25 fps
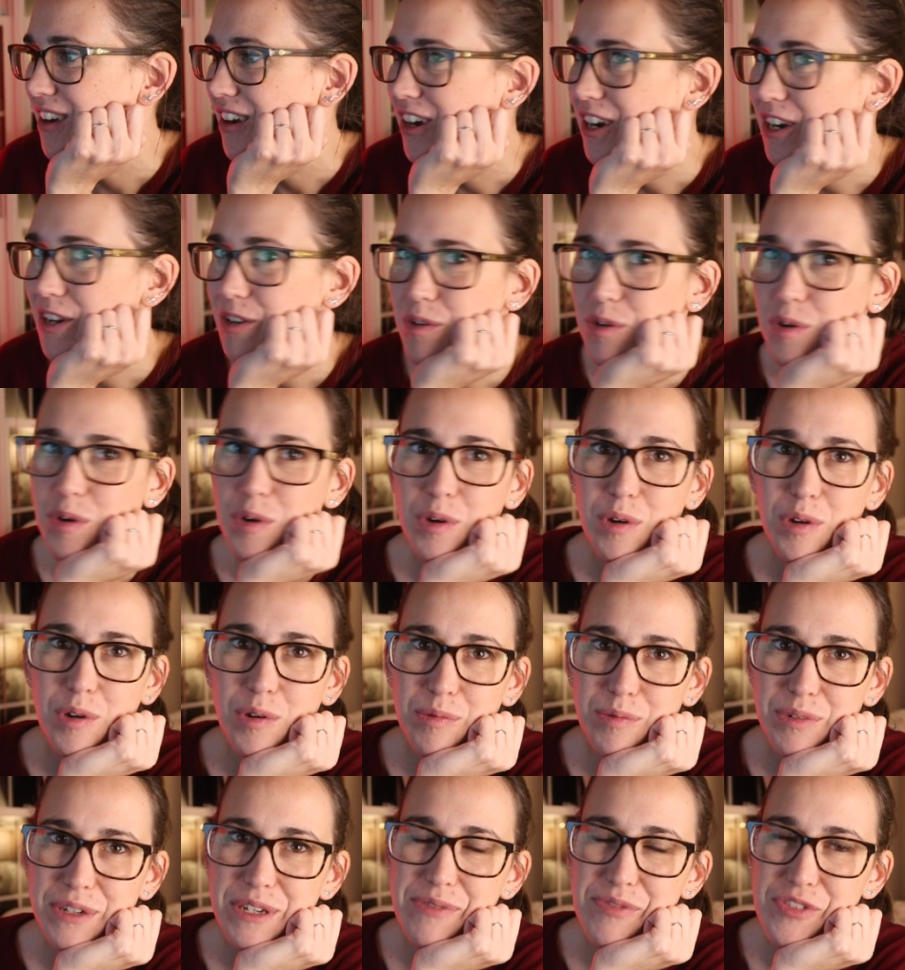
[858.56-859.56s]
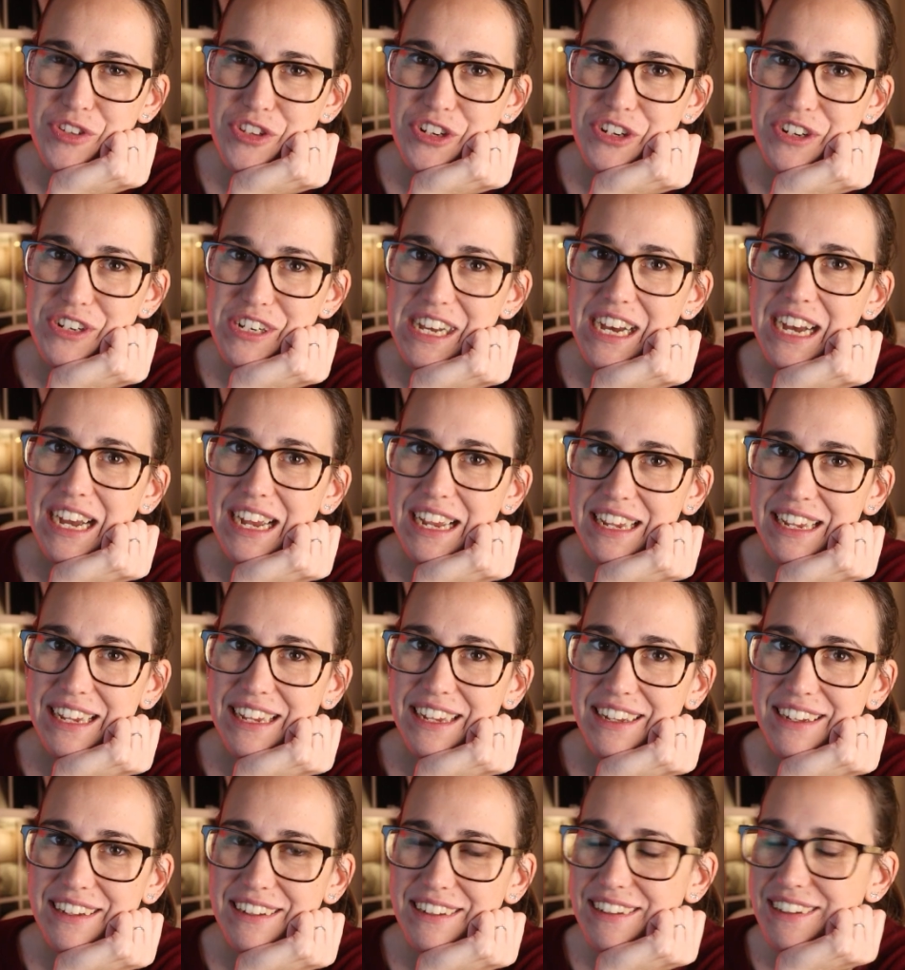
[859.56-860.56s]
our coral reefs are
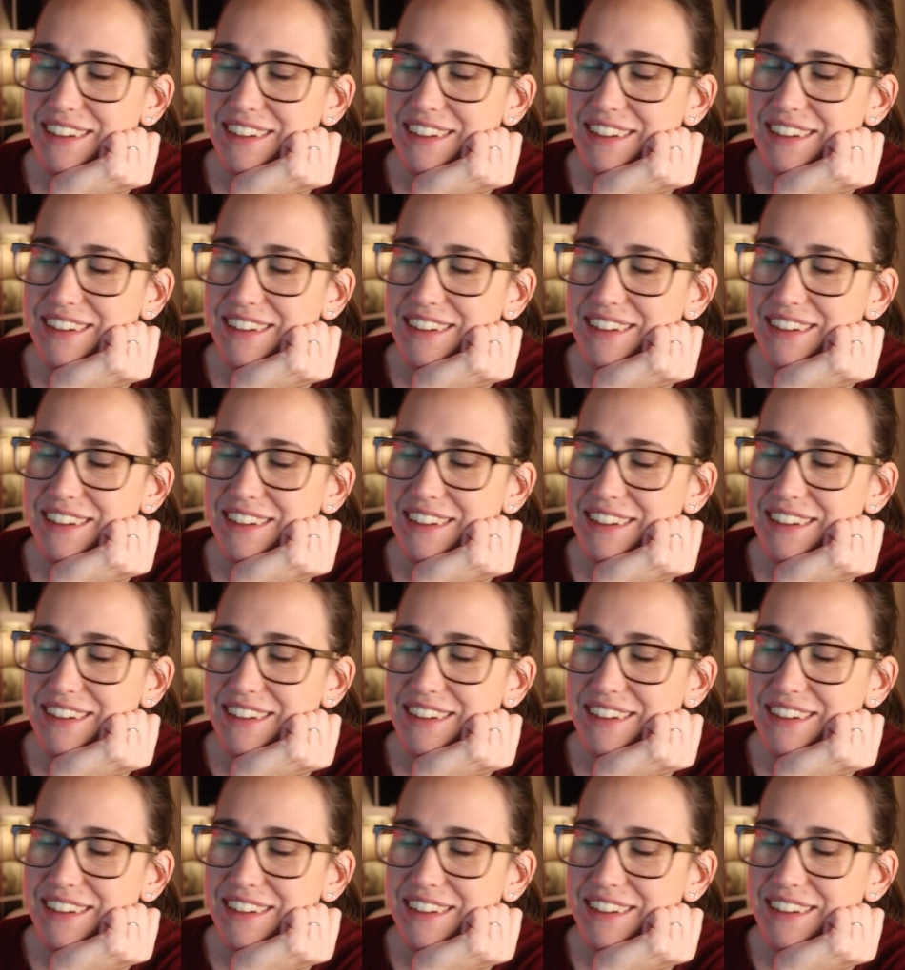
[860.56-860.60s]
dying.